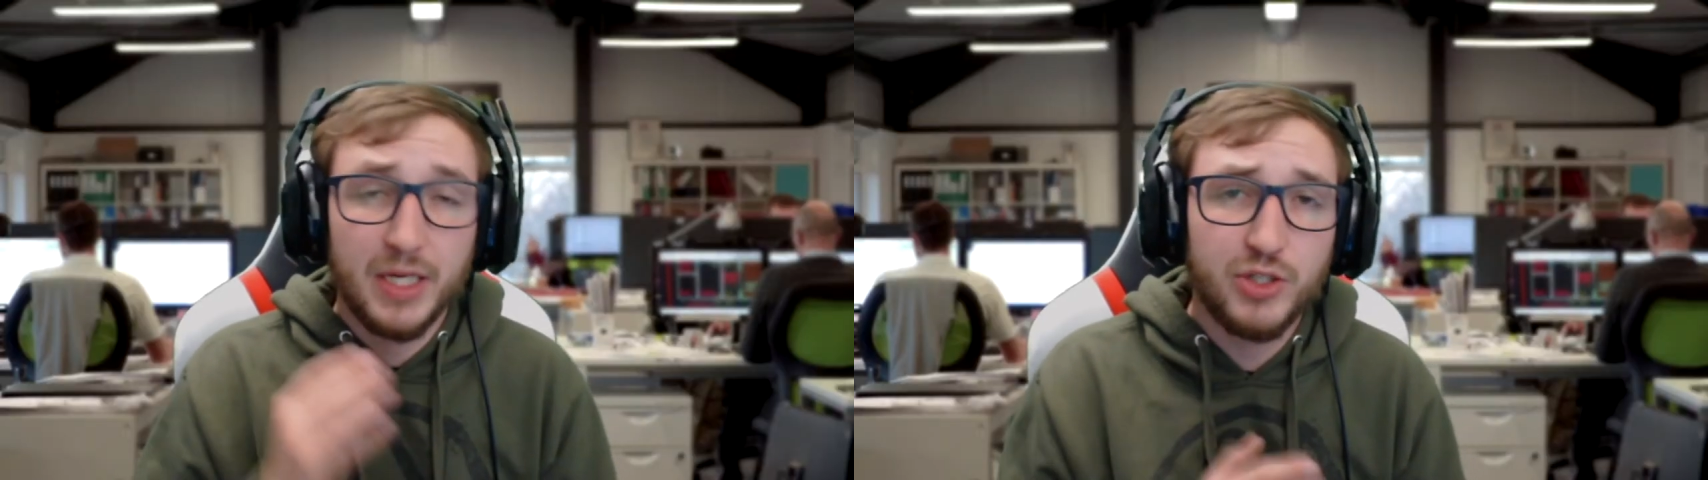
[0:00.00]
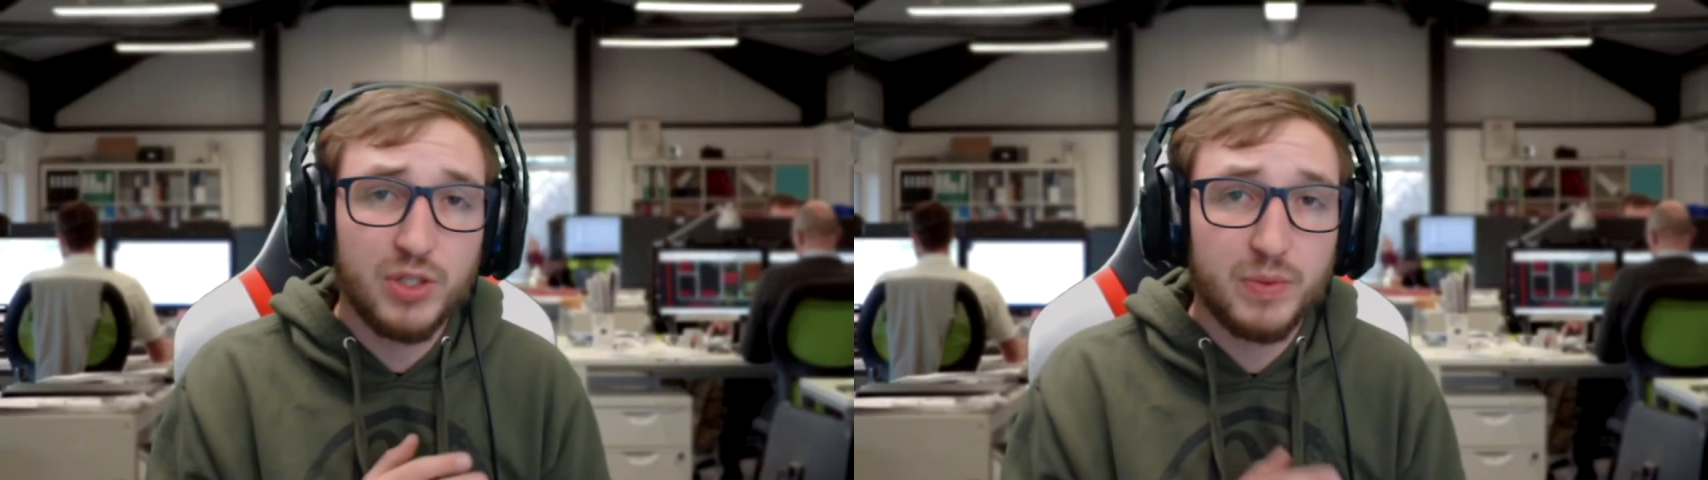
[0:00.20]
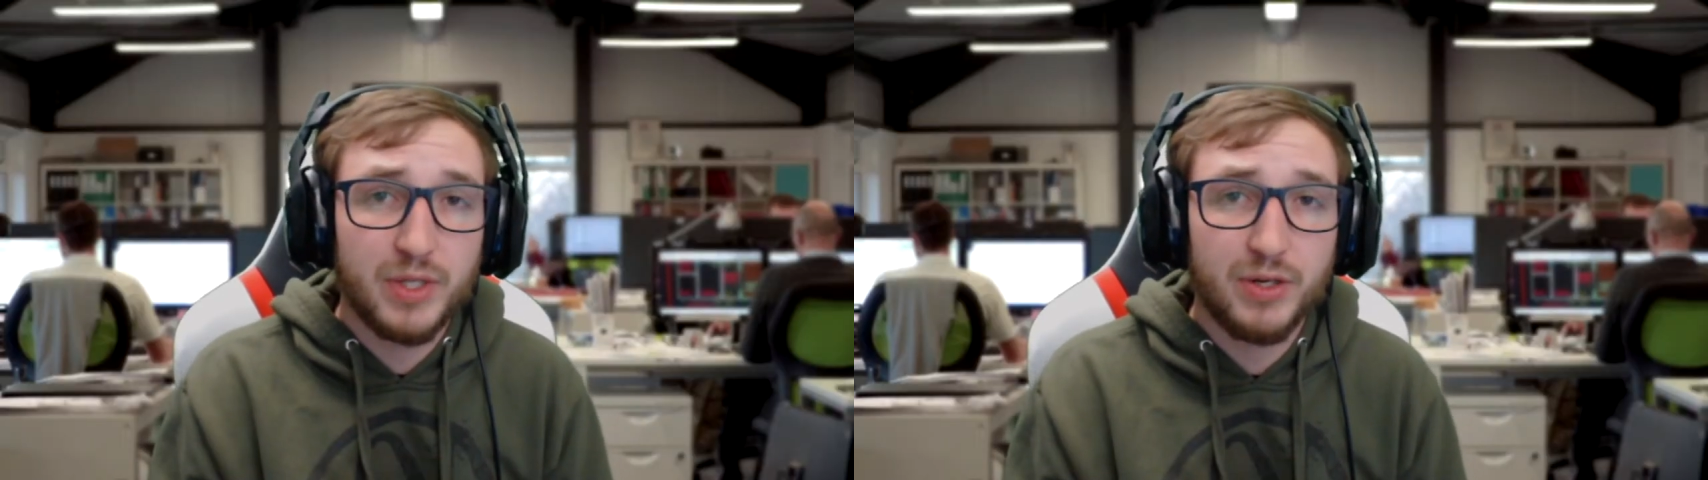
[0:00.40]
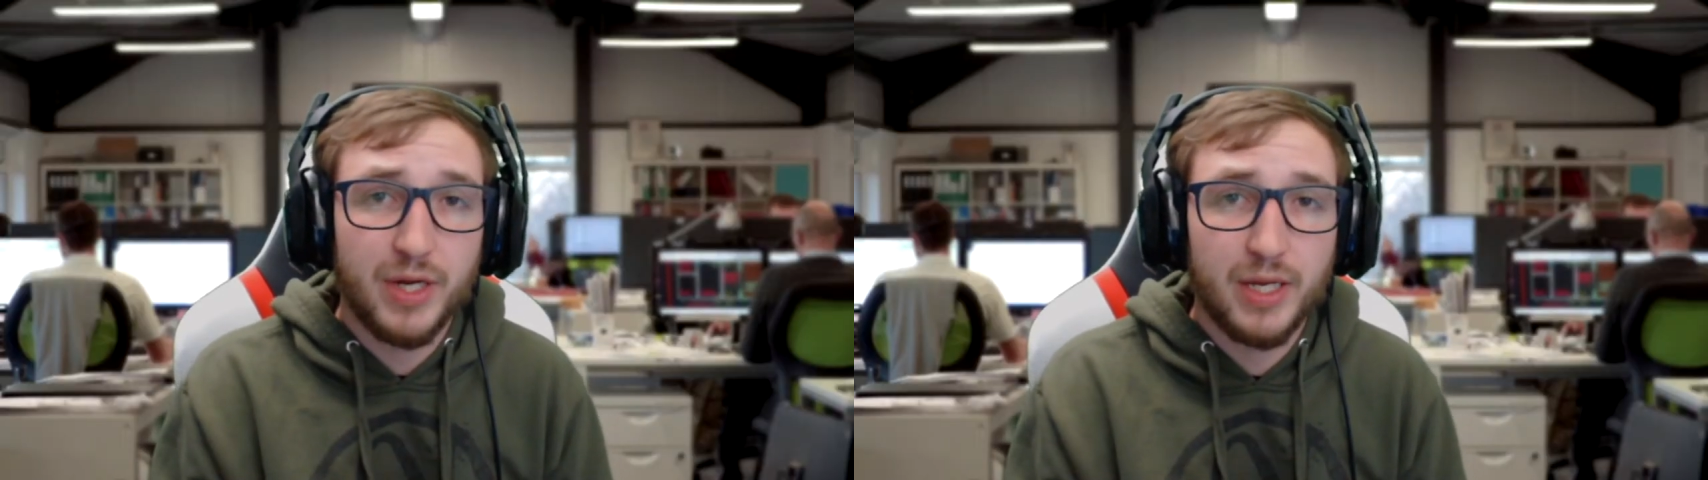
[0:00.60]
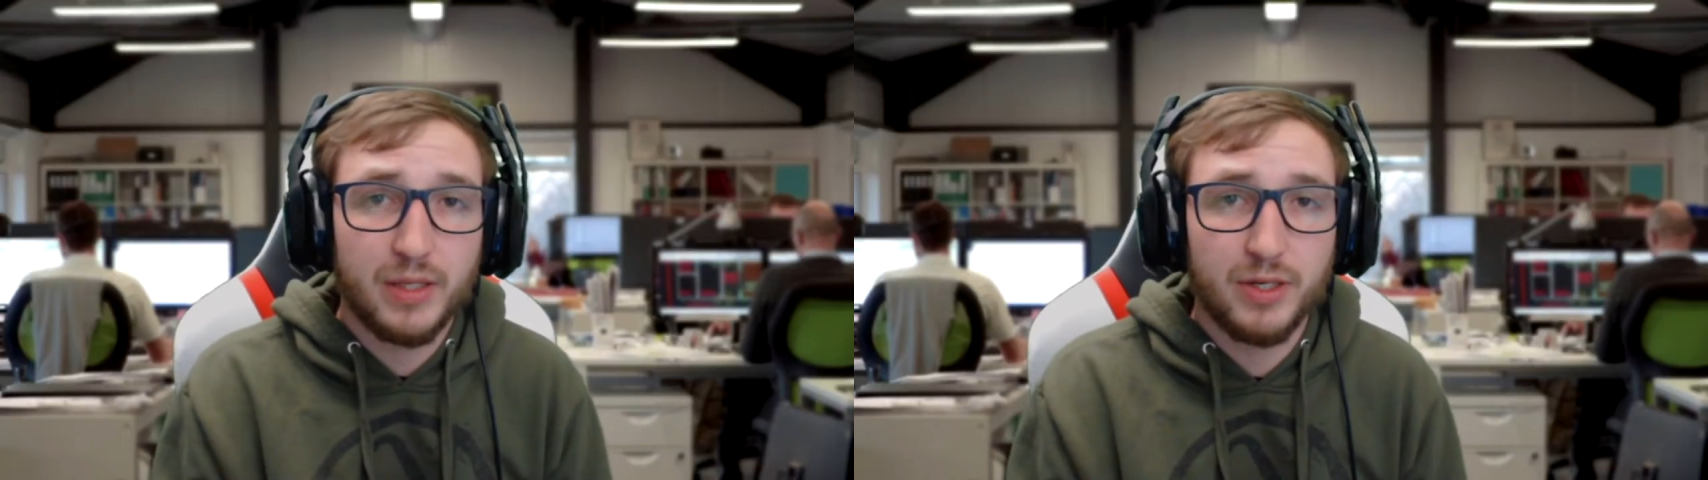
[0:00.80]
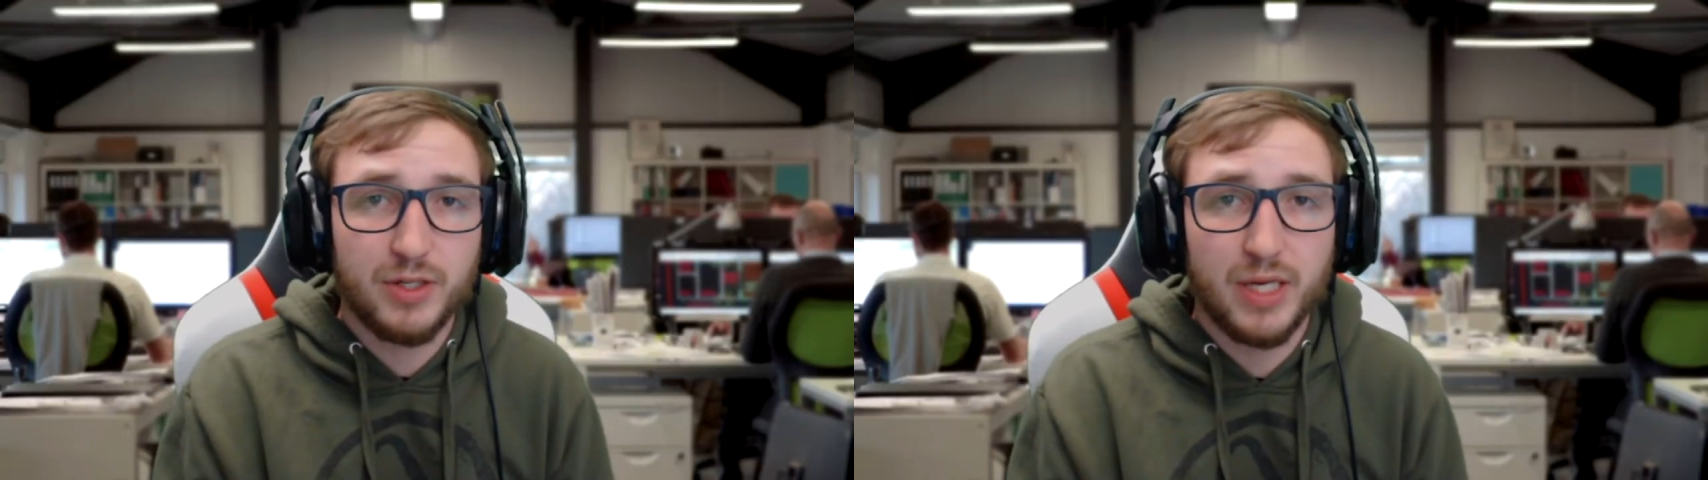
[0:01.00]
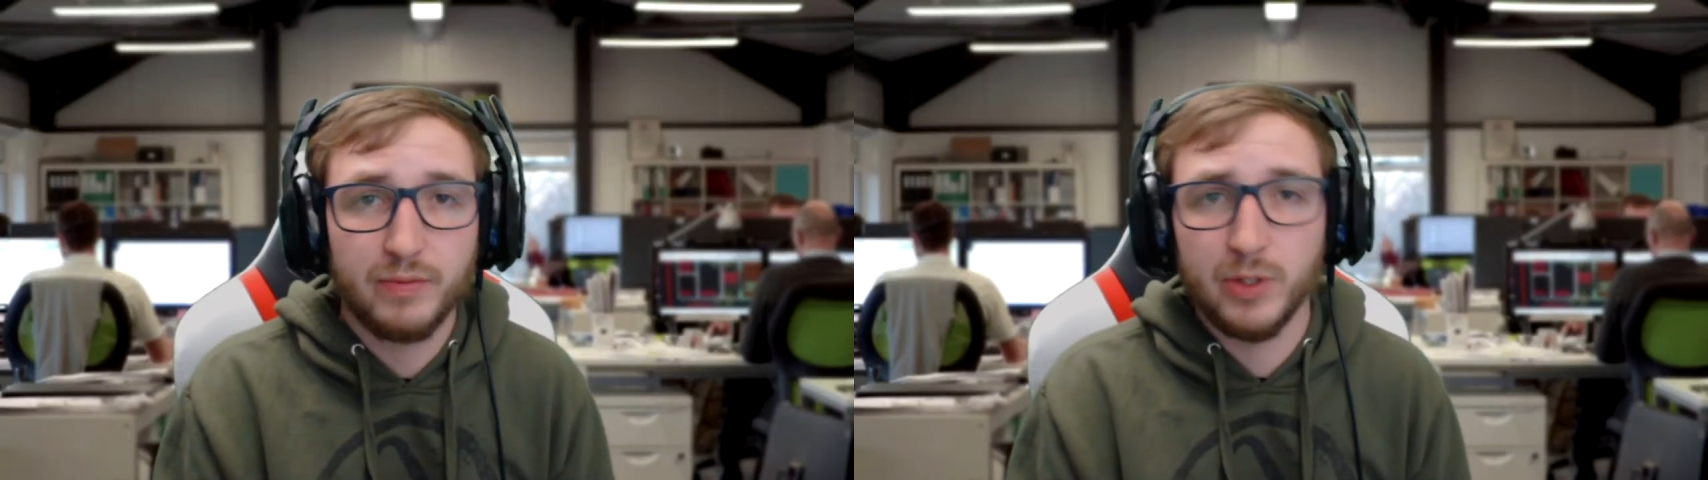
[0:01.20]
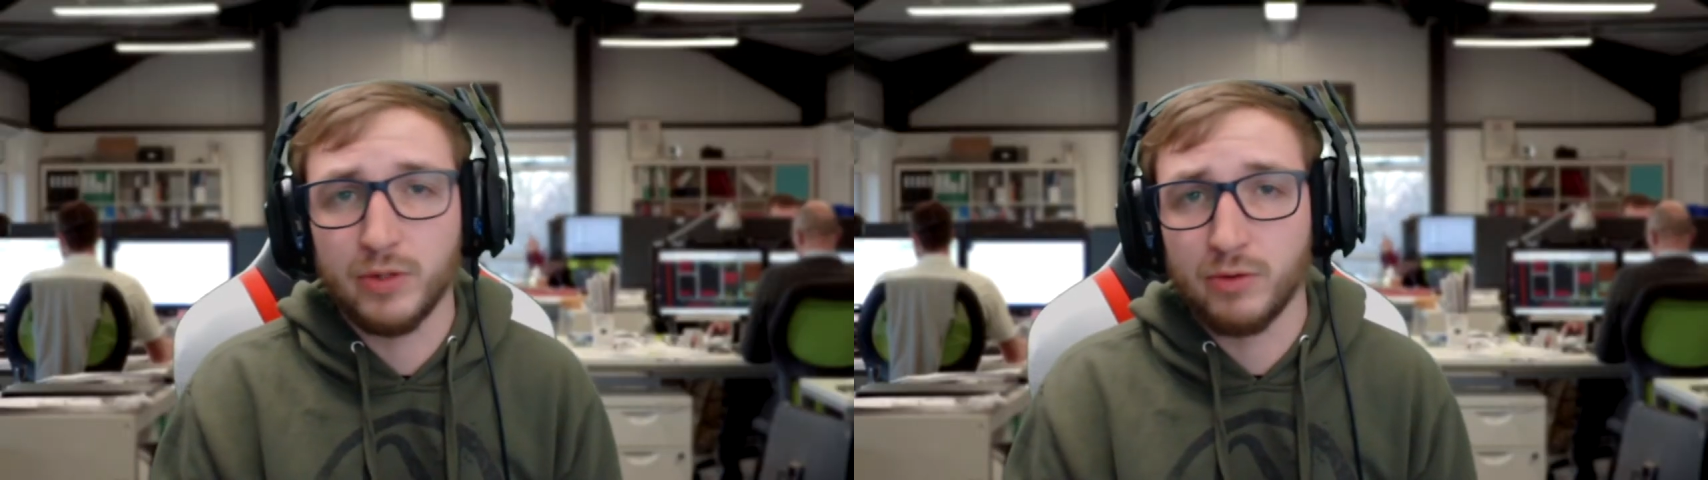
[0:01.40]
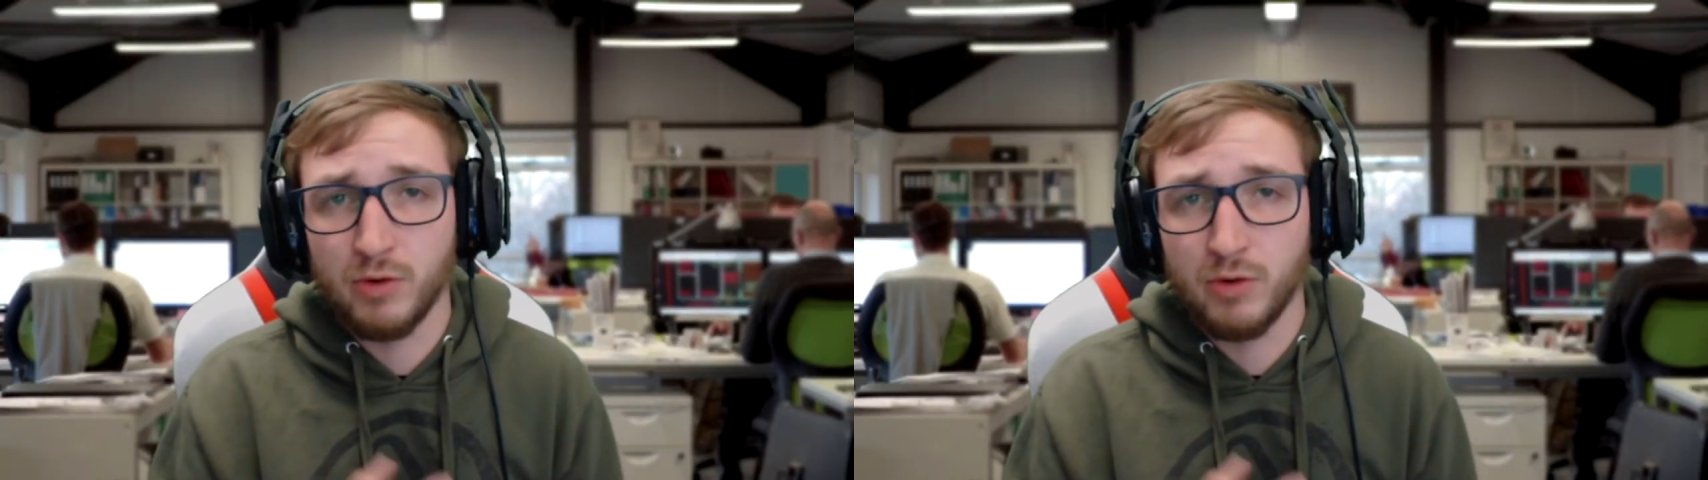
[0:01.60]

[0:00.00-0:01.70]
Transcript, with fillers: issues with your hand later down the road or